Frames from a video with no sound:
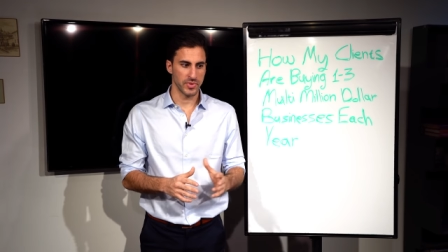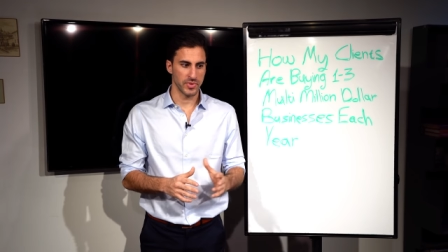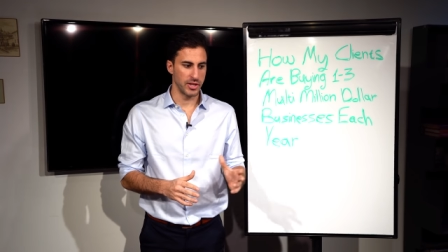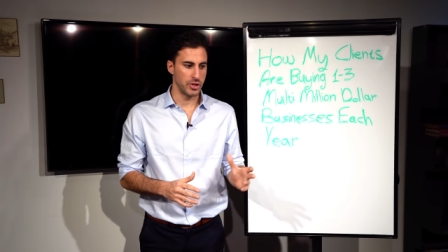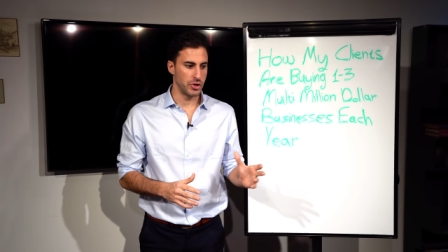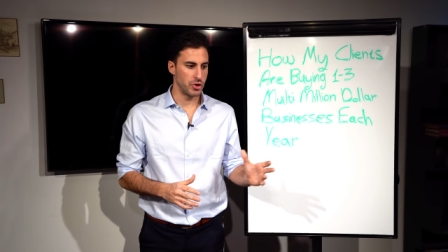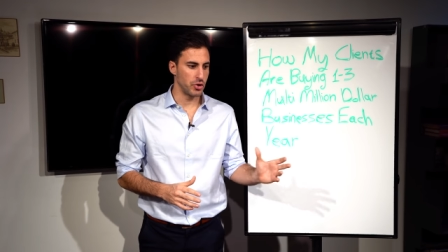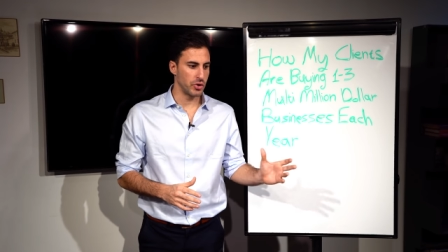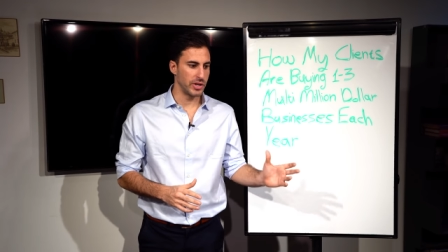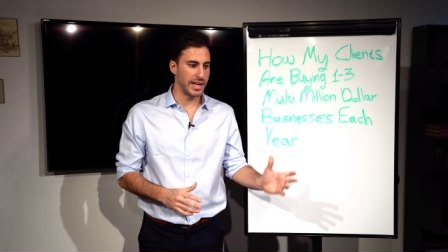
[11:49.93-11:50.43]

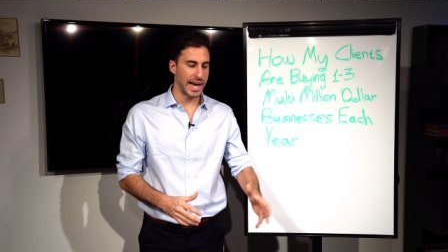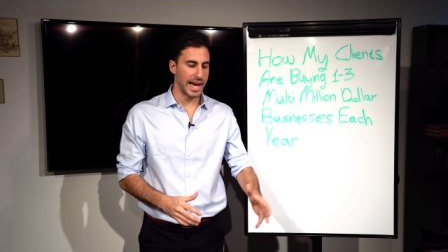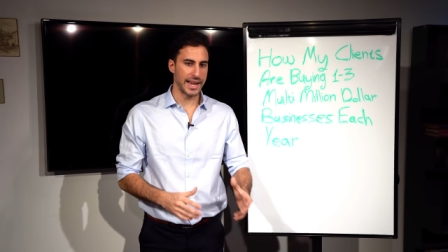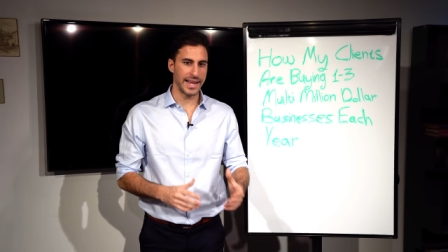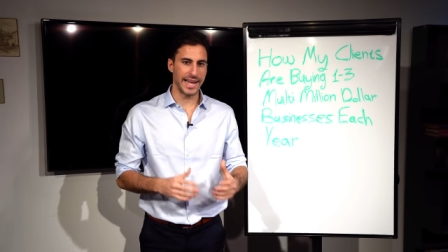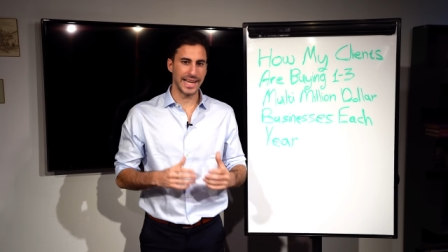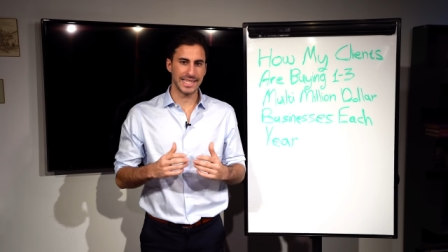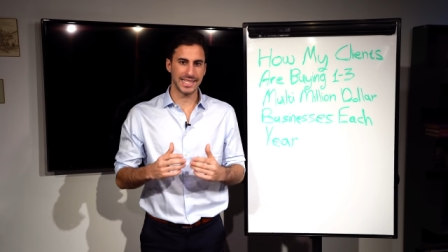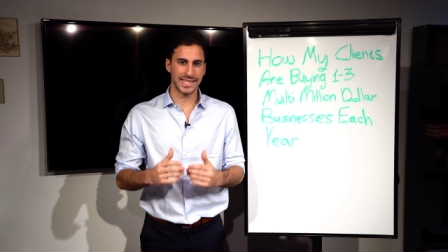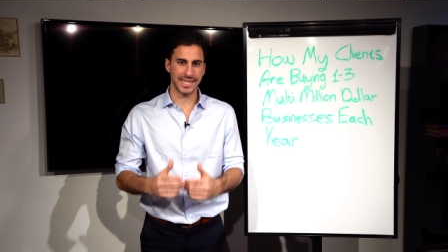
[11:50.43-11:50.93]
is you gotta
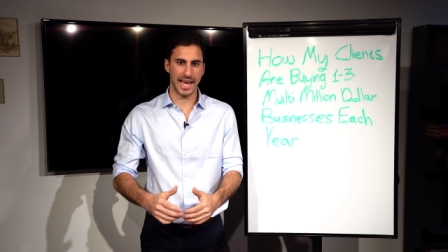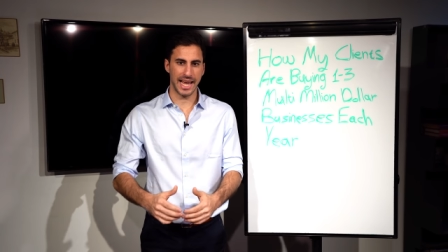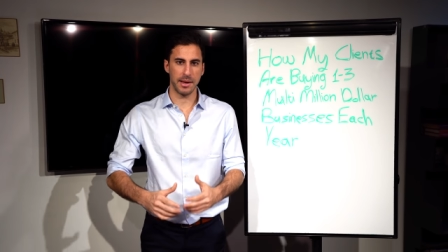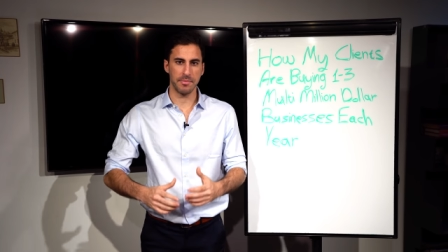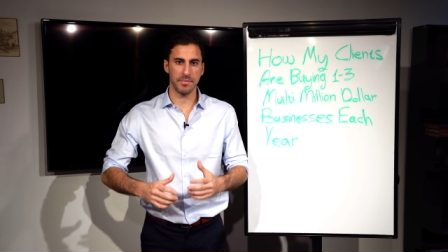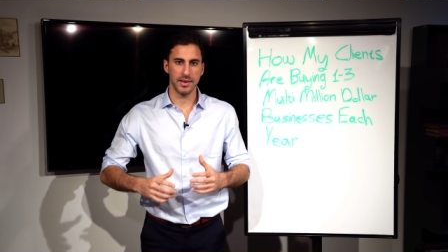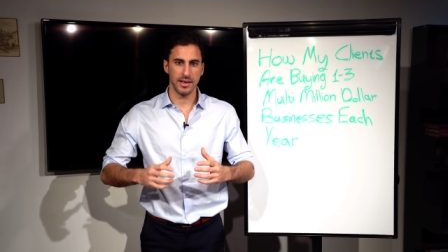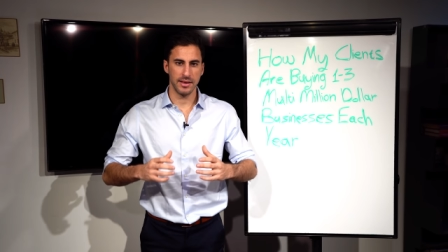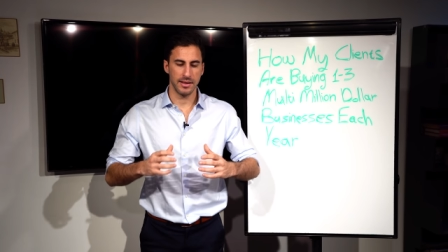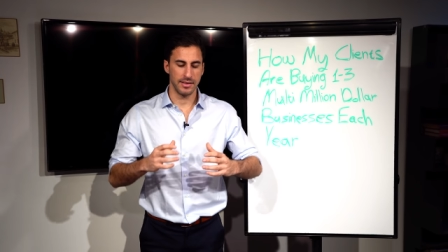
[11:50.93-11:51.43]

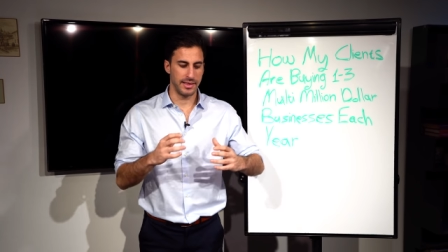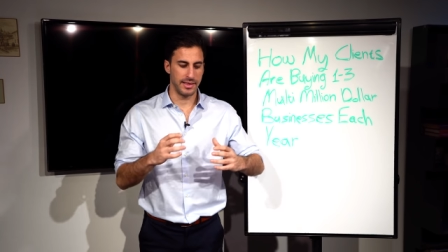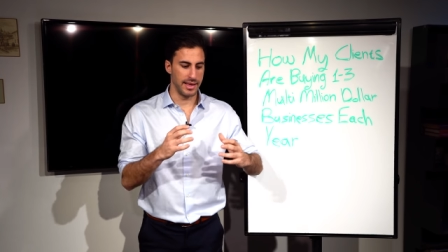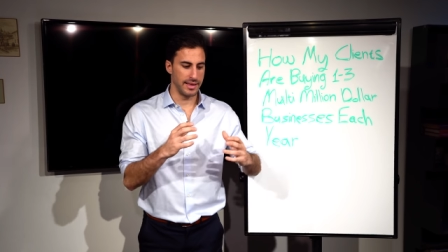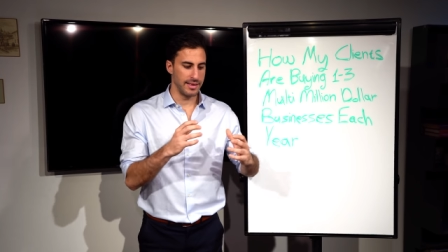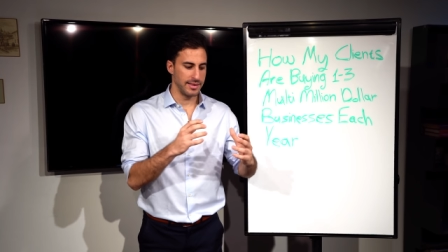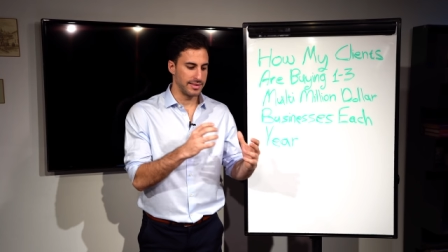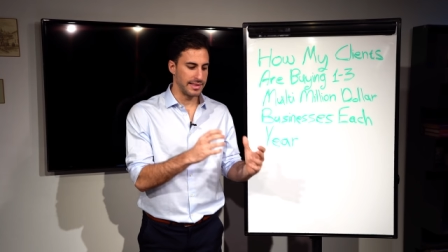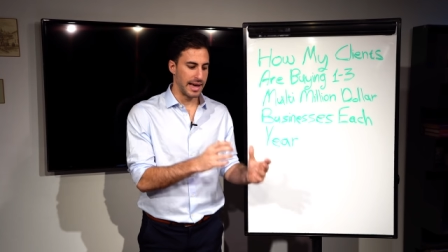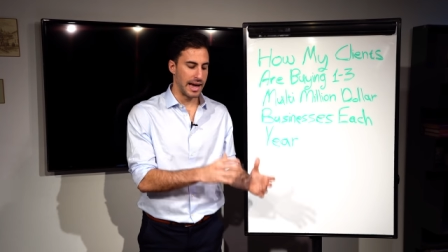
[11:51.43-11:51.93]
escape the
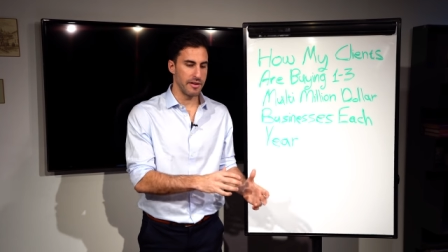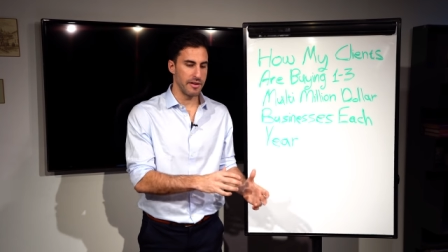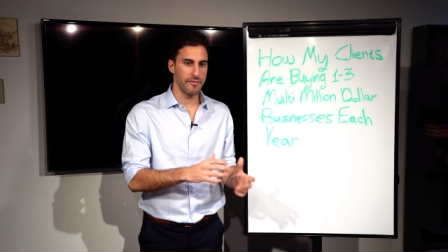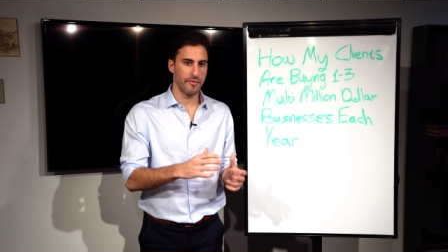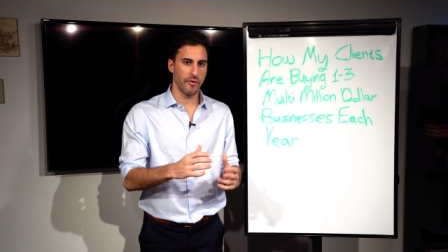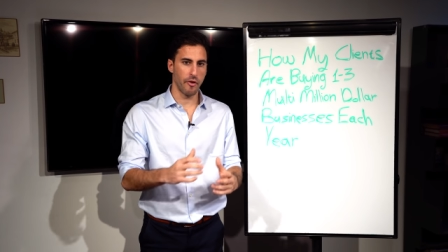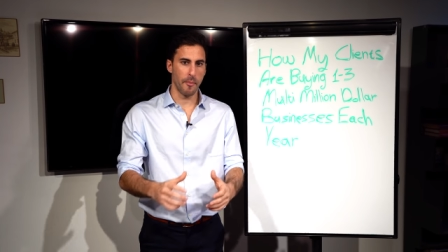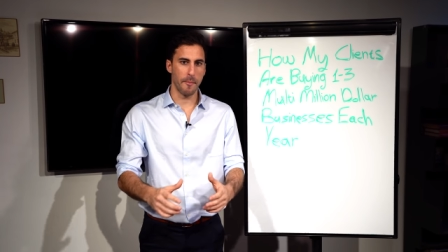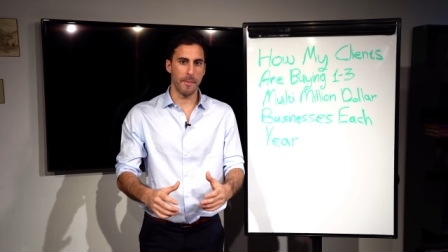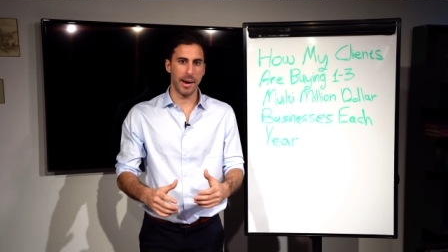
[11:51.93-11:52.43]
time
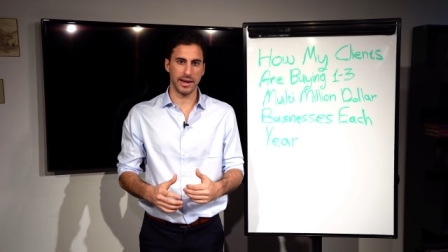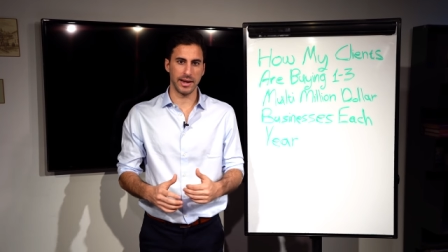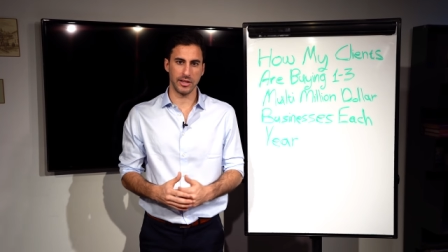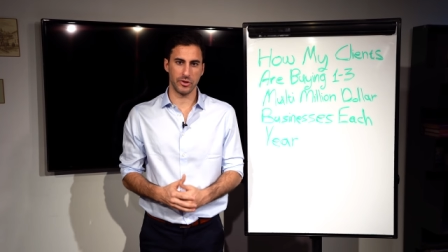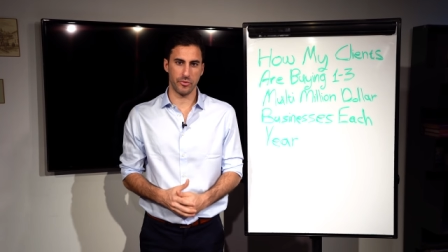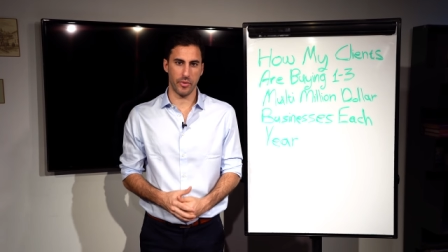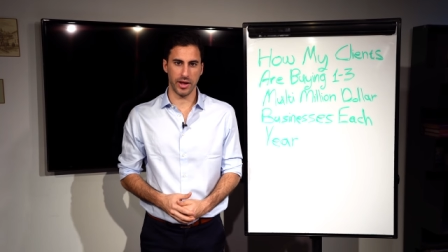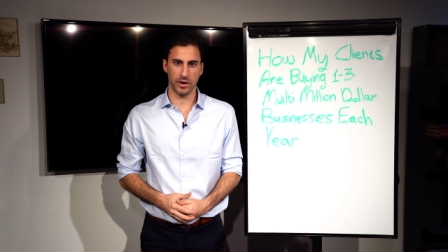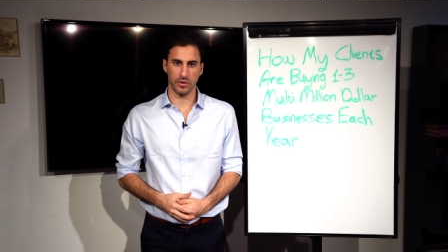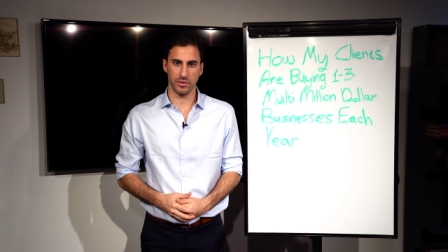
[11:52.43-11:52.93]
for money
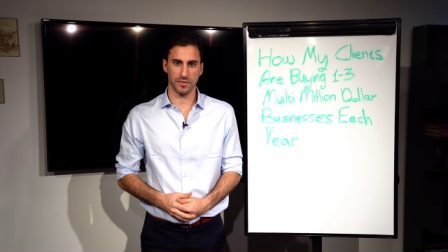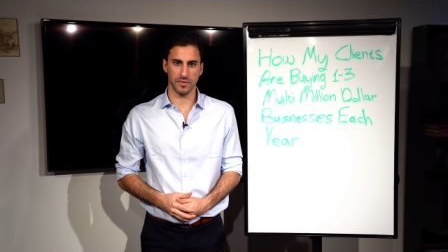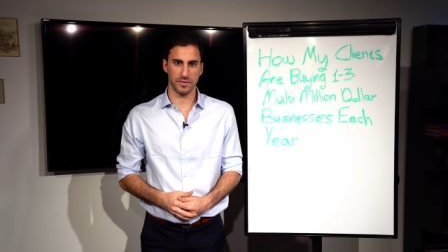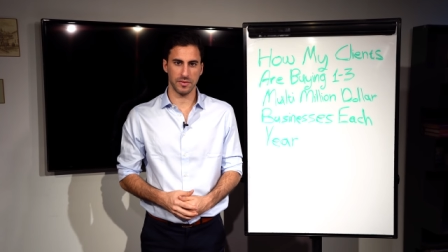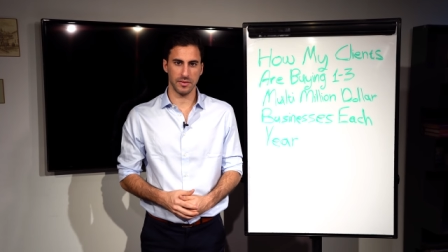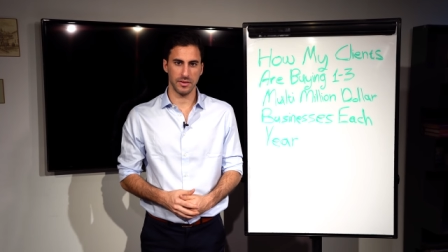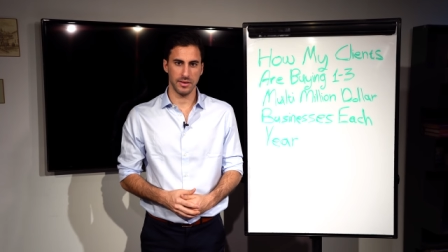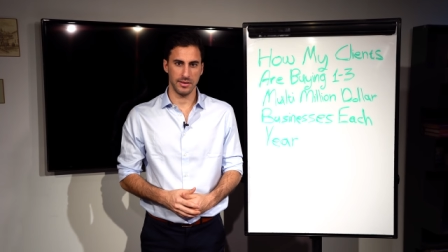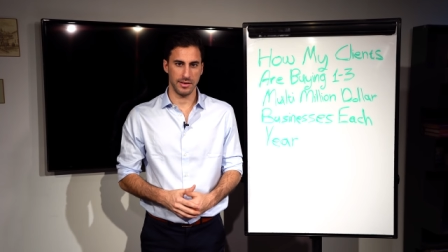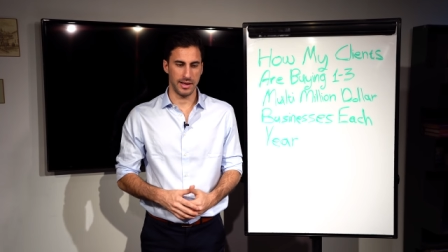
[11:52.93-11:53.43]
trade off.